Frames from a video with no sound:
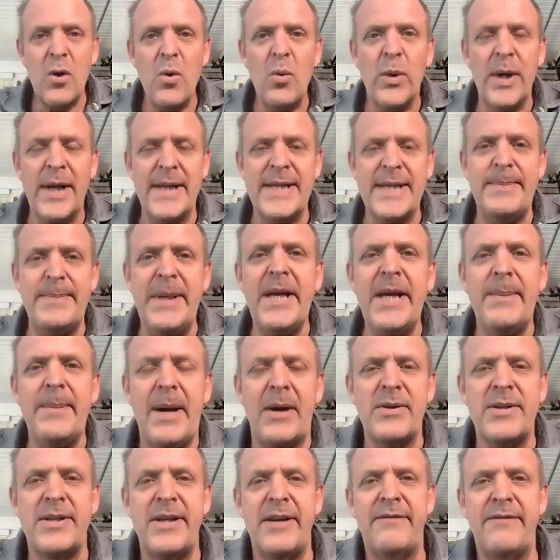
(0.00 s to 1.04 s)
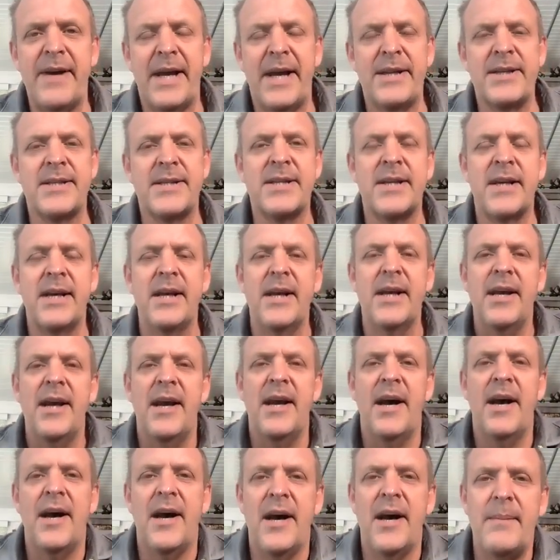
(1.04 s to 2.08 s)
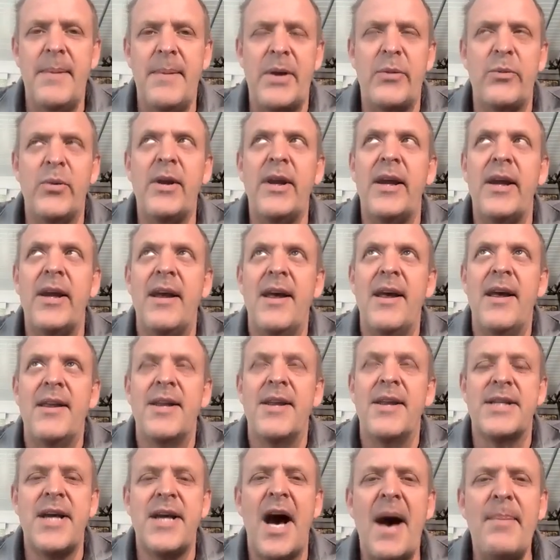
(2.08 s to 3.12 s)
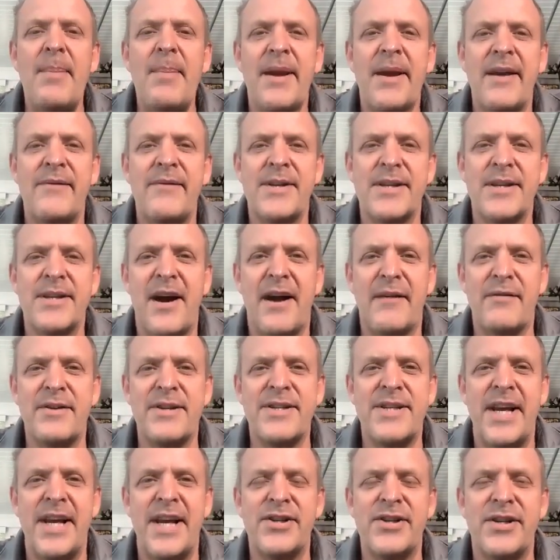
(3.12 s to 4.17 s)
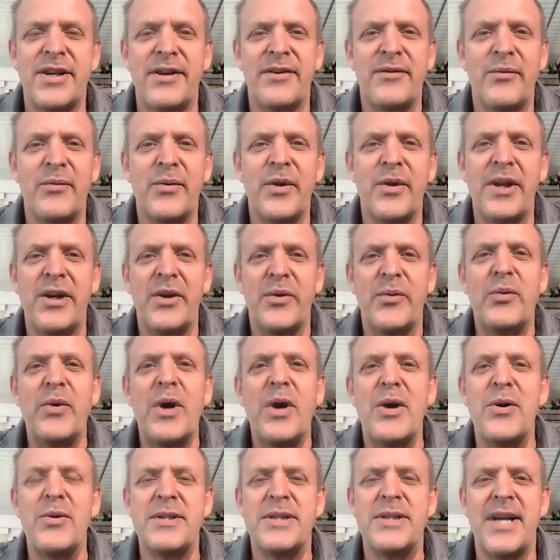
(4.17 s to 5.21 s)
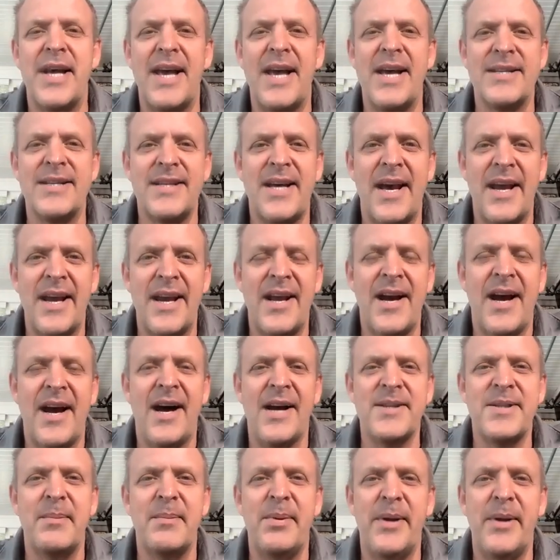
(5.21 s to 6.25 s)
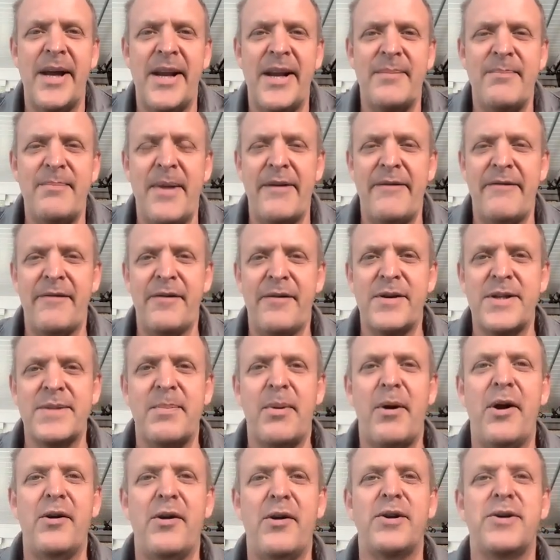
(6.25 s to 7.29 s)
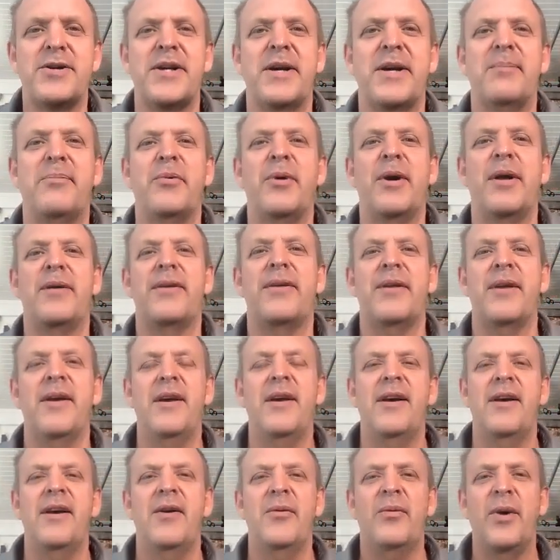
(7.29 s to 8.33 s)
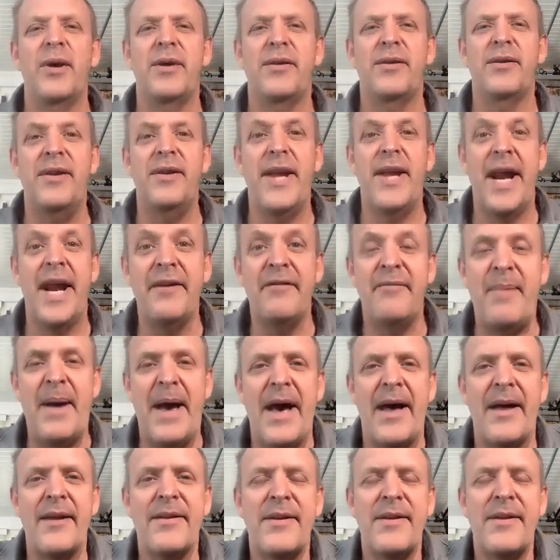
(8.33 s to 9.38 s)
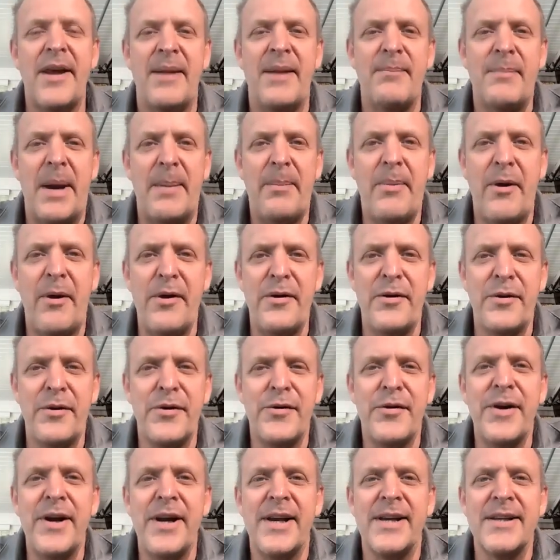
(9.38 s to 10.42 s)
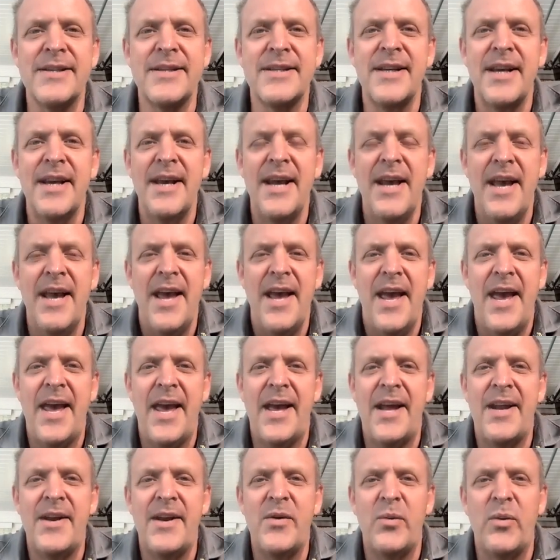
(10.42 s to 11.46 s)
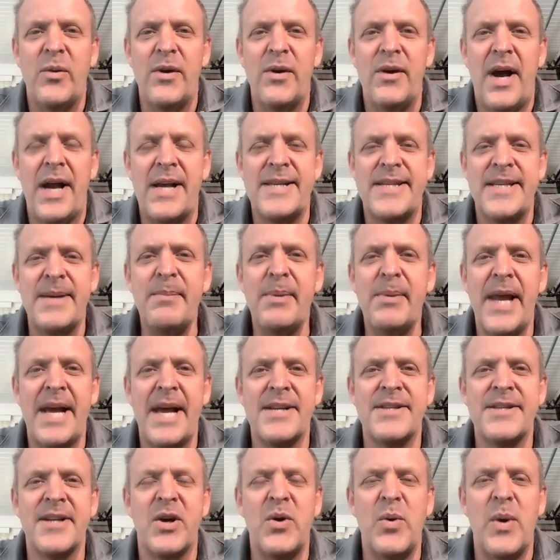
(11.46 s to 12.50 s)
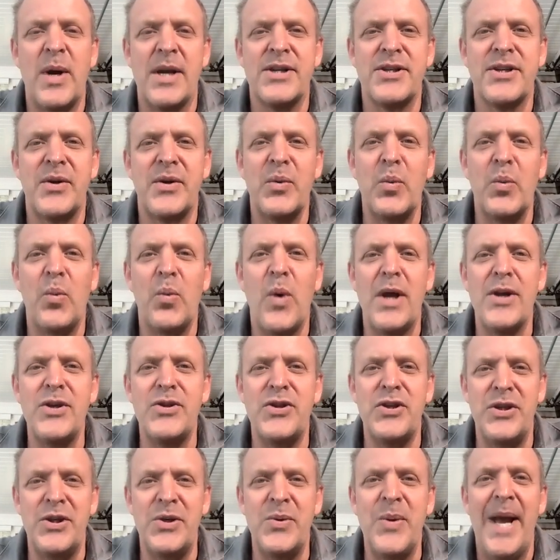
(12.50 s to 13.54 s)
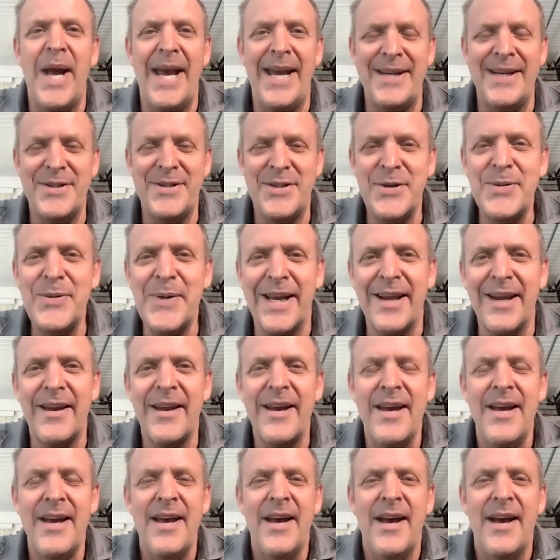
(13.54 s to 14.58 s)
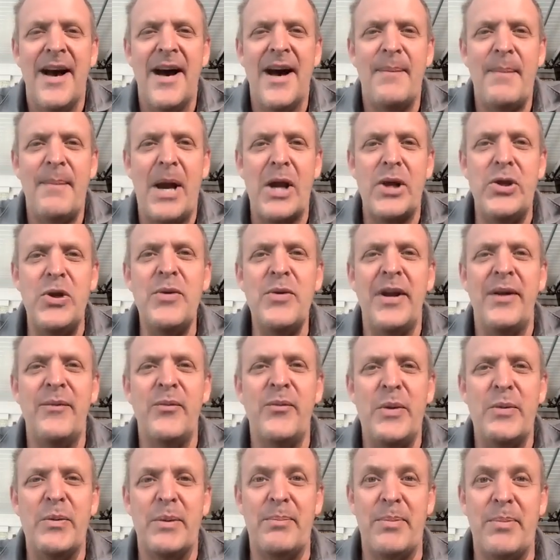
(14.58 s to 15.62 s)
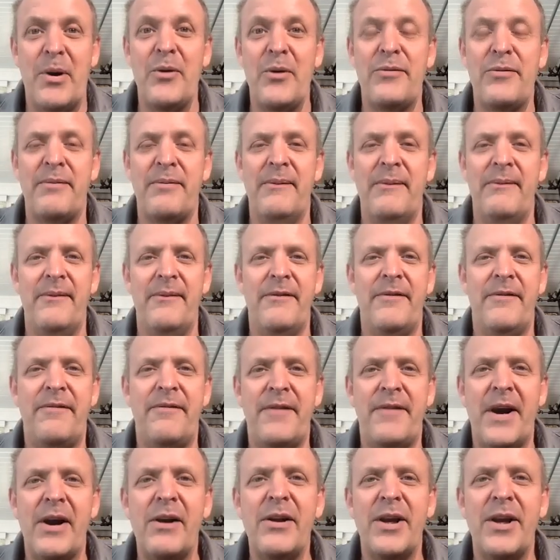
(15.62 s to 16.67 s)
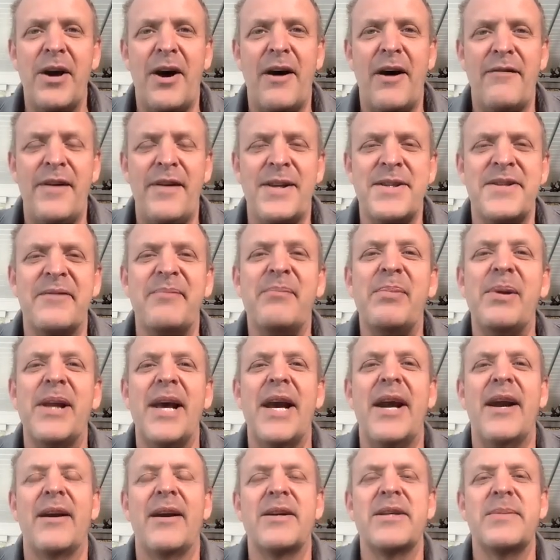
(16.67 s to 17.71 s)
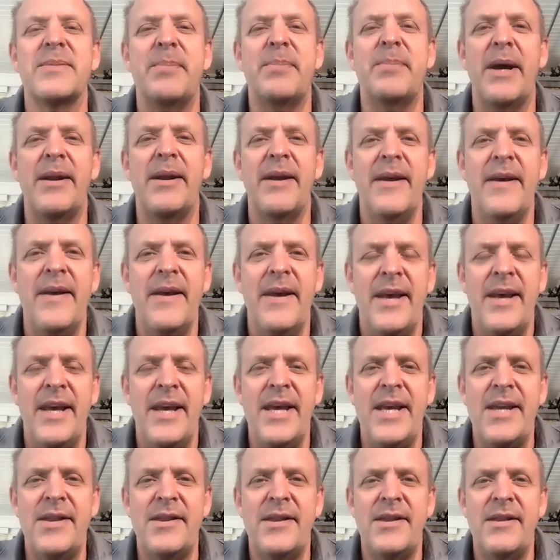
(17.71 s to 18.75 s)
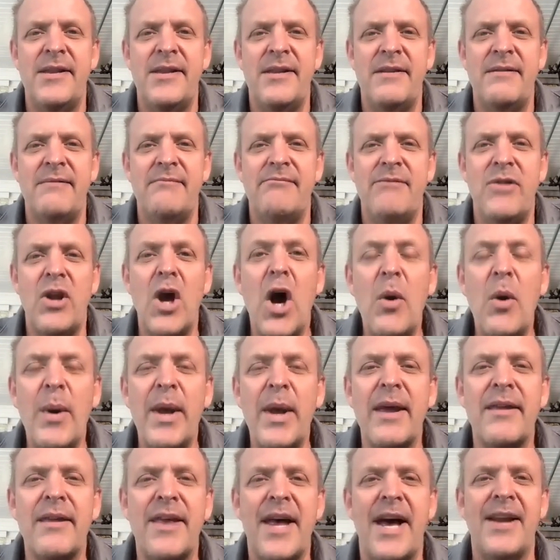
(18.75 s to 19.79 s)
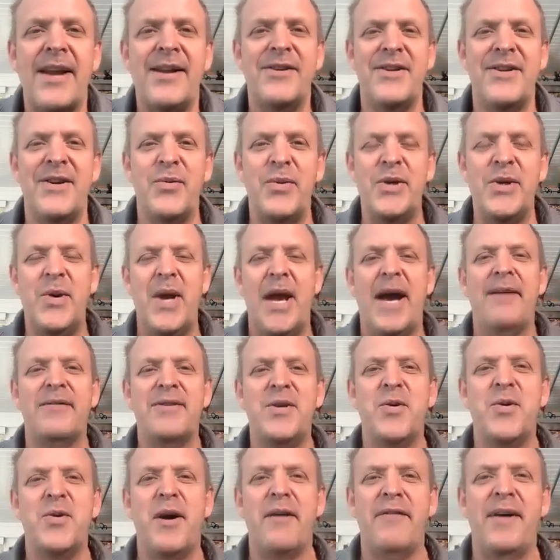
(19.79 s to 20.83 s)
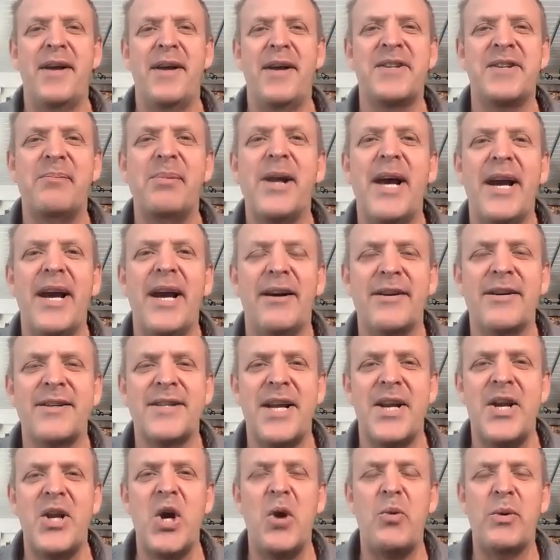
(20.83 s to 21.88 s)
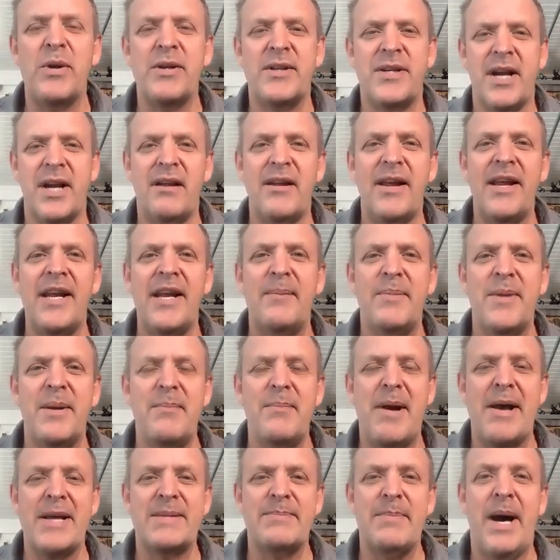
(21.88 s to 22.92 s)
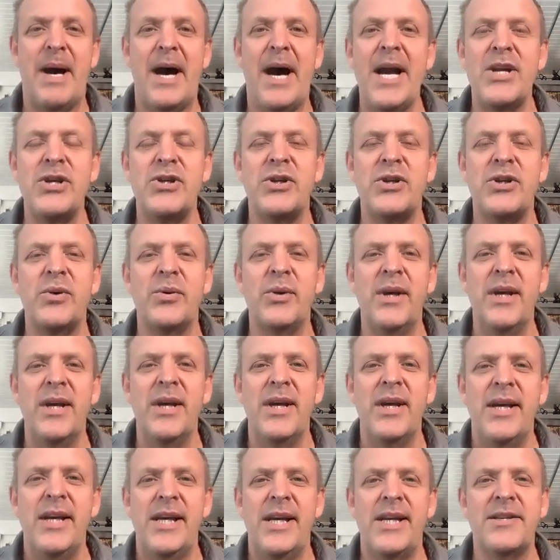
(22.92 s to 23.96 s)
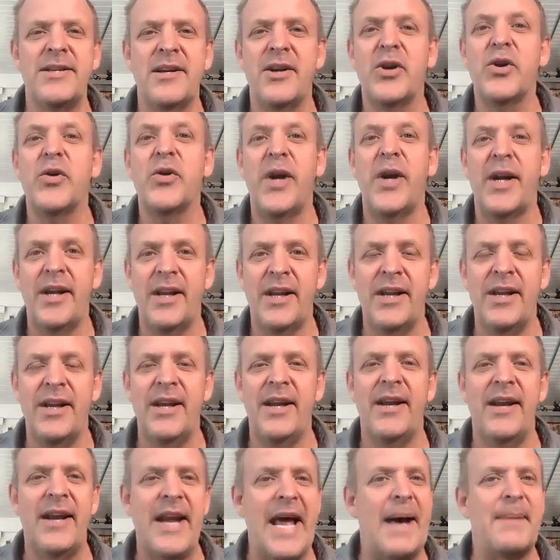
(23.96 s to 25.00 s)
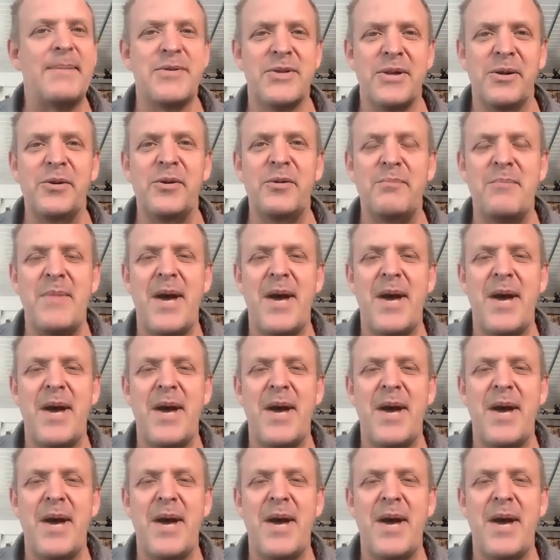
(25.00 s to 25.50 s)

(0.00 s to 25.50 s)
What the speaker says: when I speak about defense, and really the topic of this conversation really arose as I contemplated my first partnership with NativePath and my partner, Chris. And I simply asked the question, what do you hate doing? I knew that we were both fairly offensive players, but in knowing that when you have two offensive players and no one to clean up the mess behind you, it's going to create an absolute